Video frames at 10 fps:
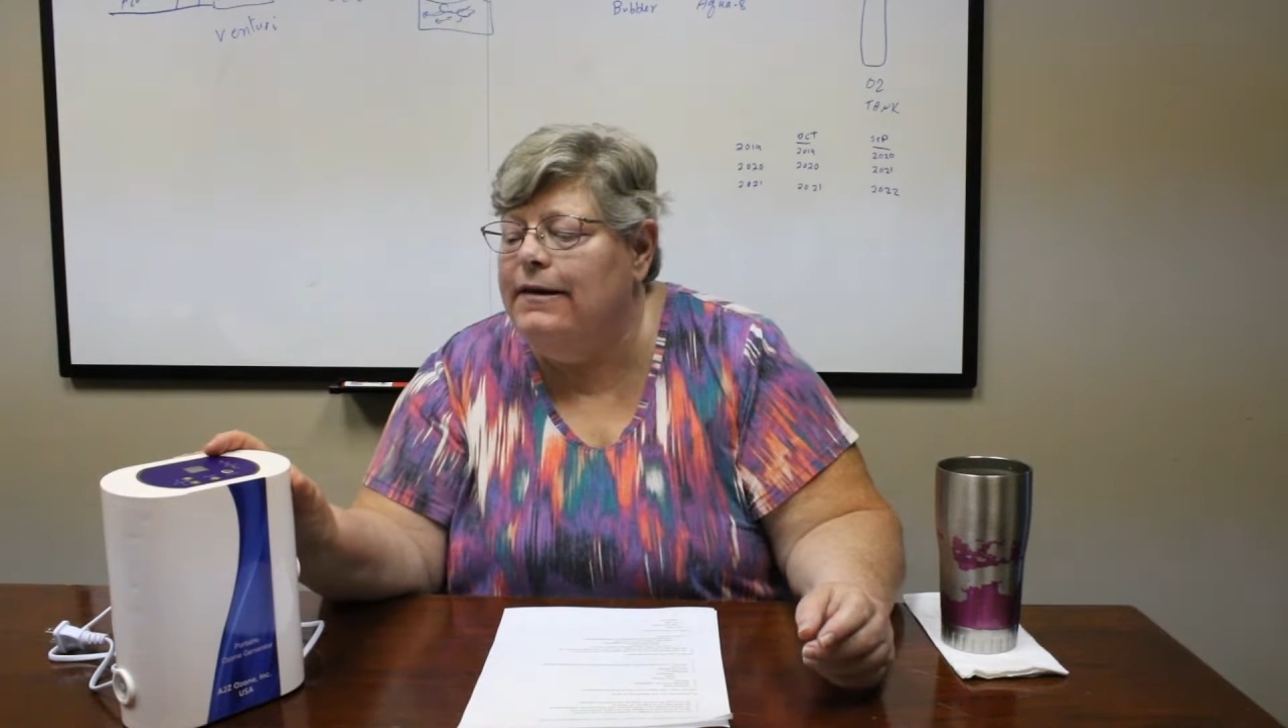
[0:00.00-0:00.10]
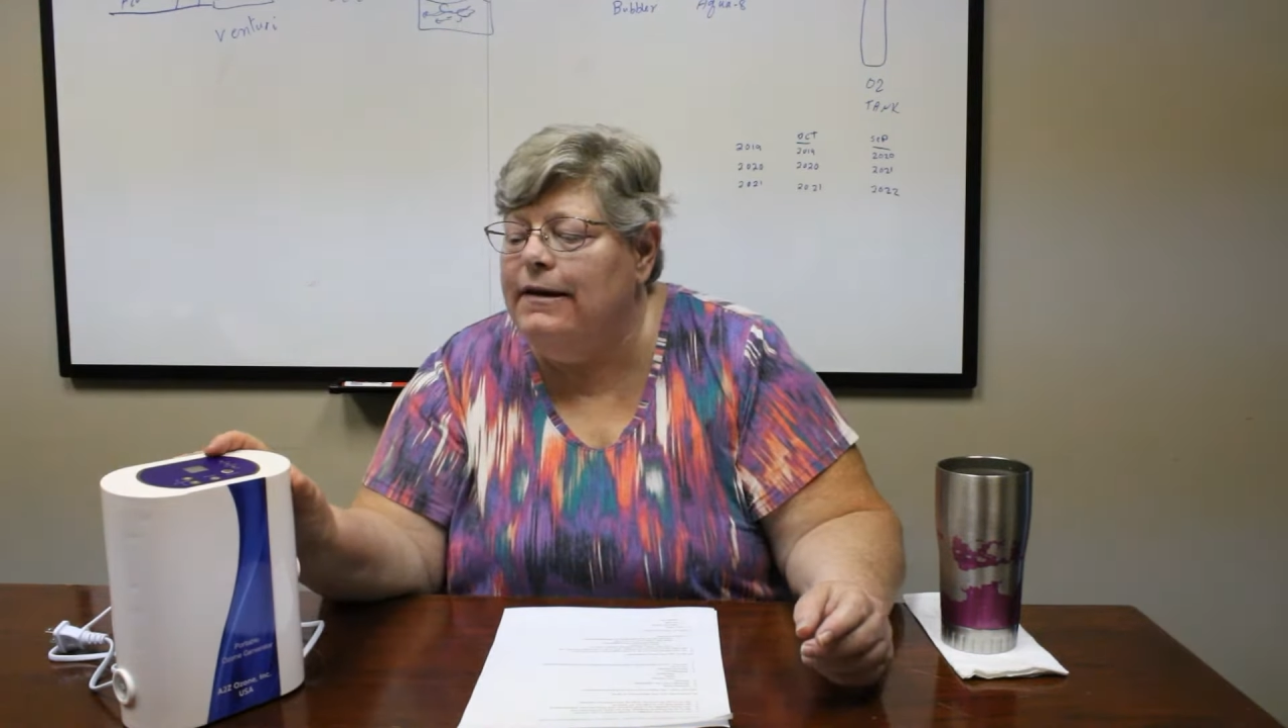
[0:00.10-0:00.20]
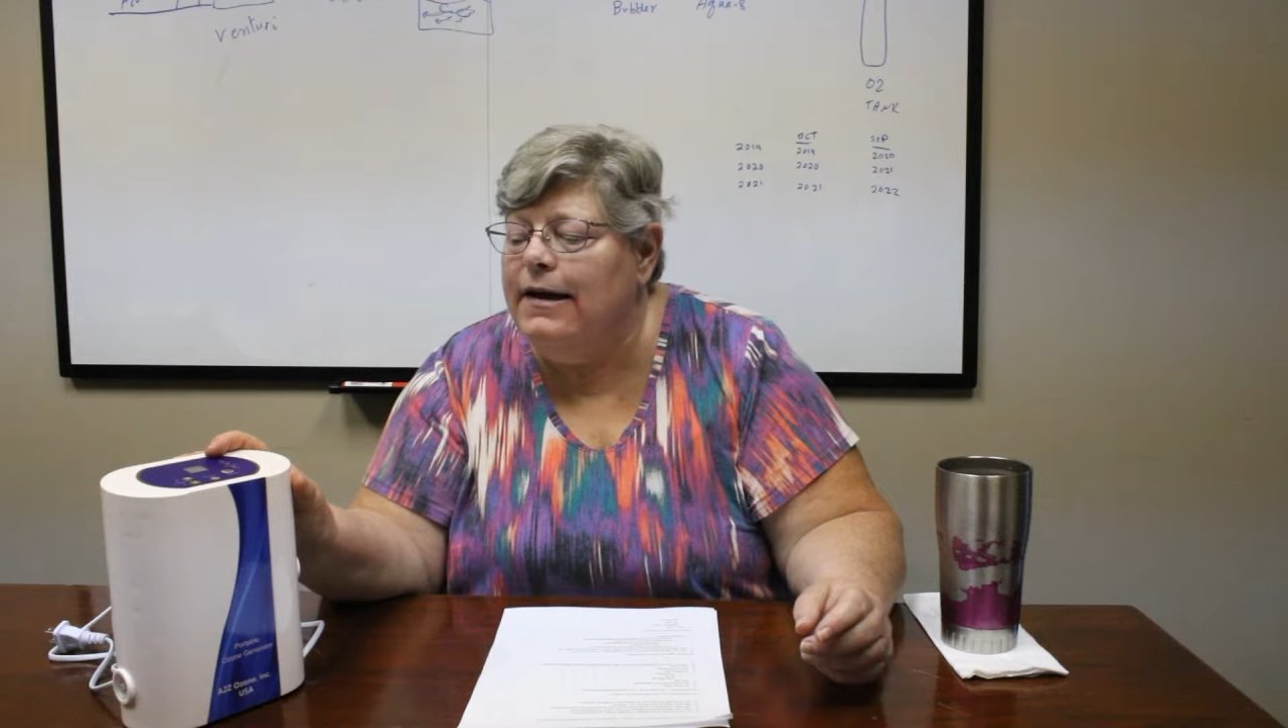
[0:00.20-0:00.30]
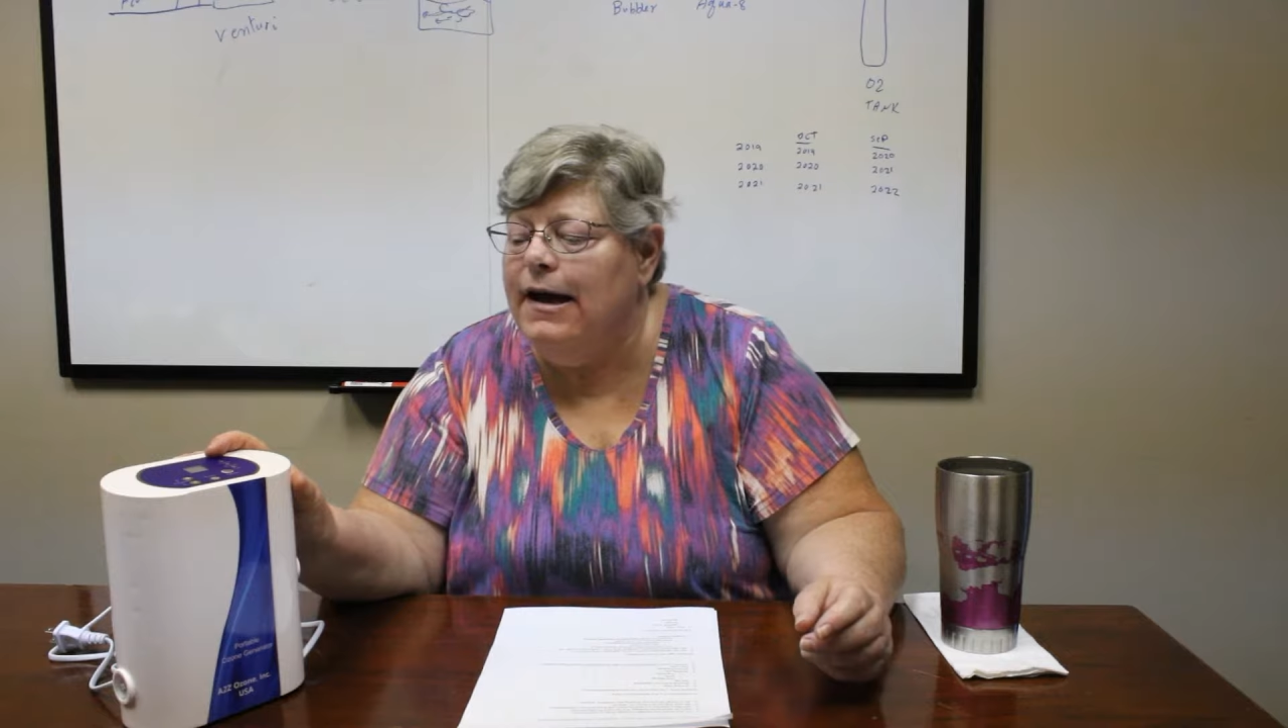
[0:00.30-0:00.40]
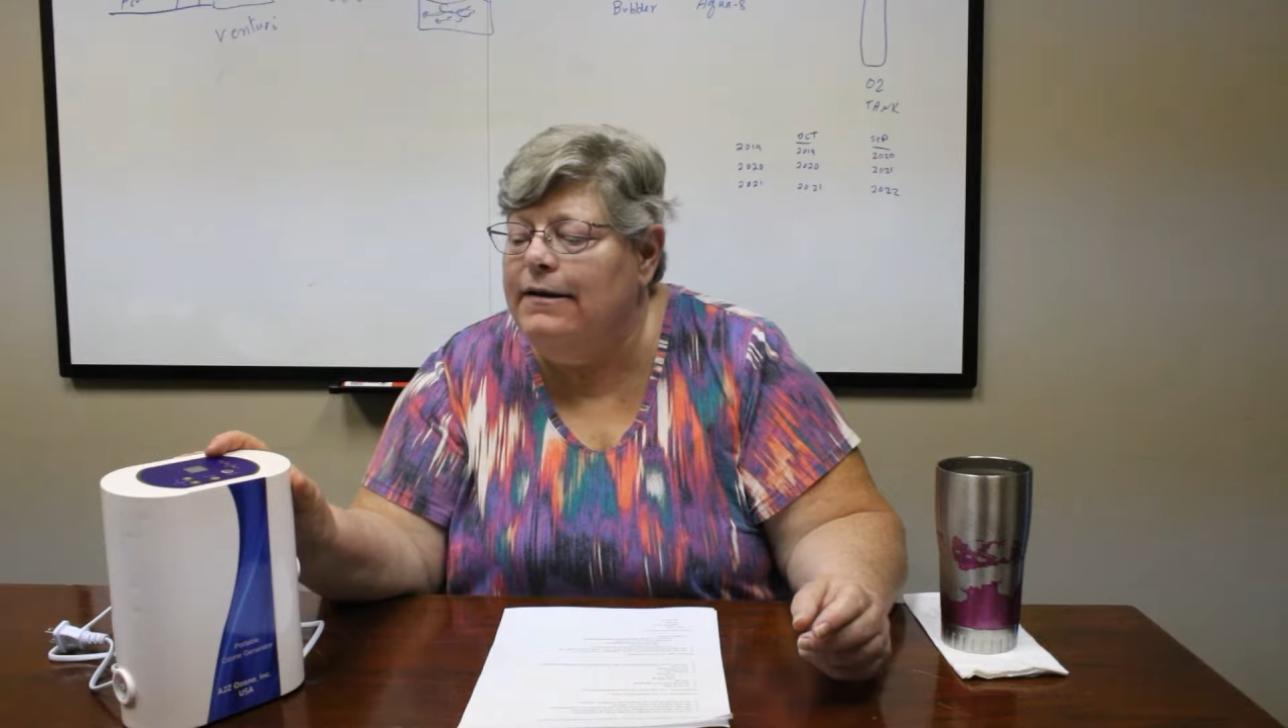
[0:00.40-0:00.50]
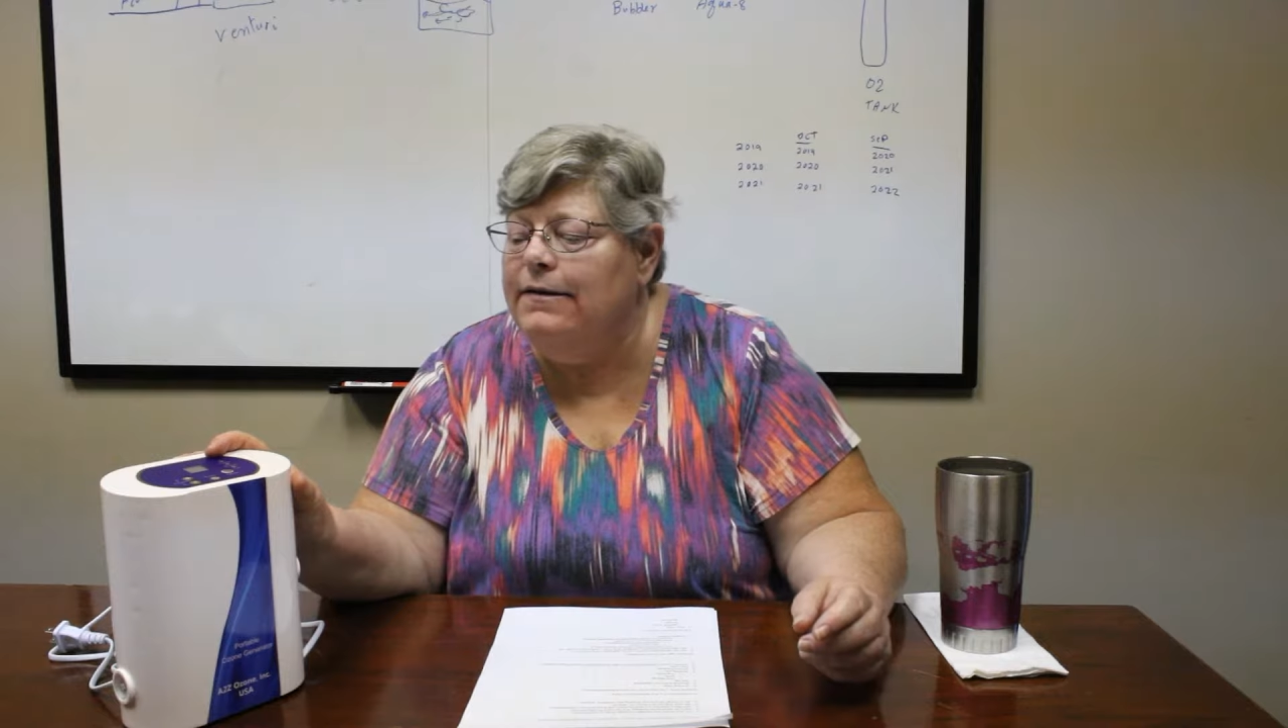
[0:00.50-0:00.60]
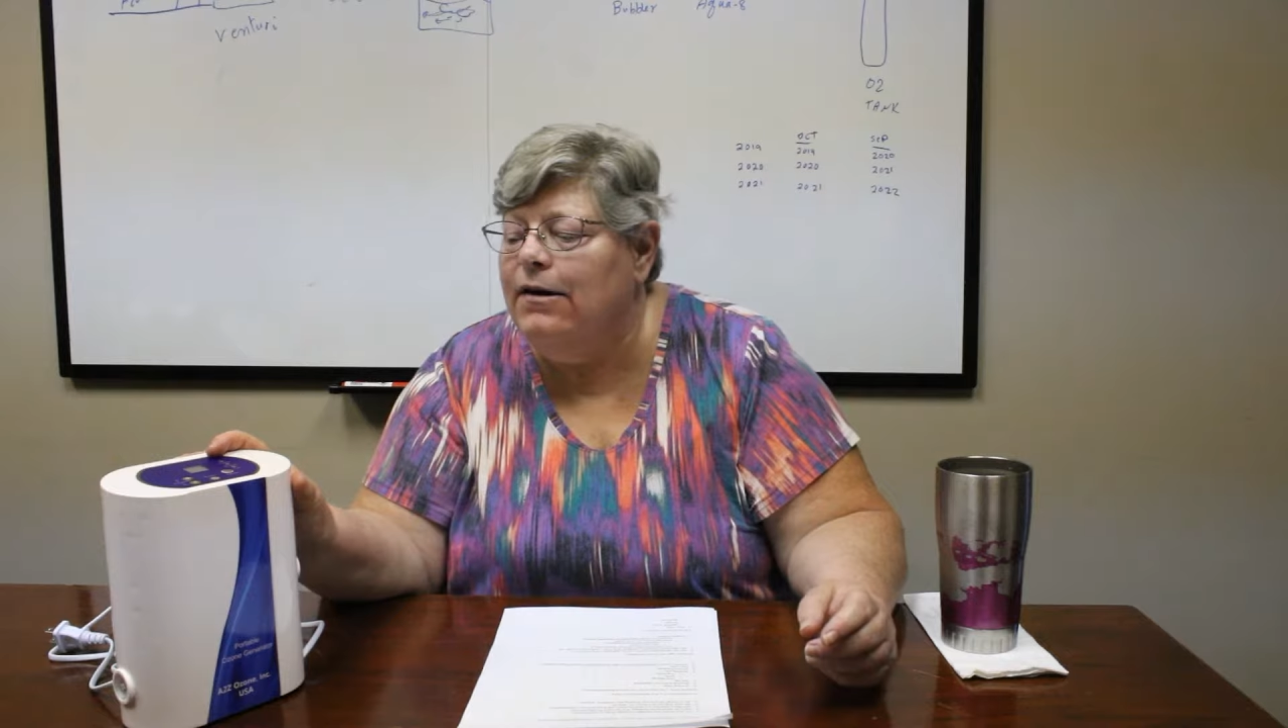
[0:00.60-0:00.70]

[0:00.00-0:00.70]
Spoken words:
that kind of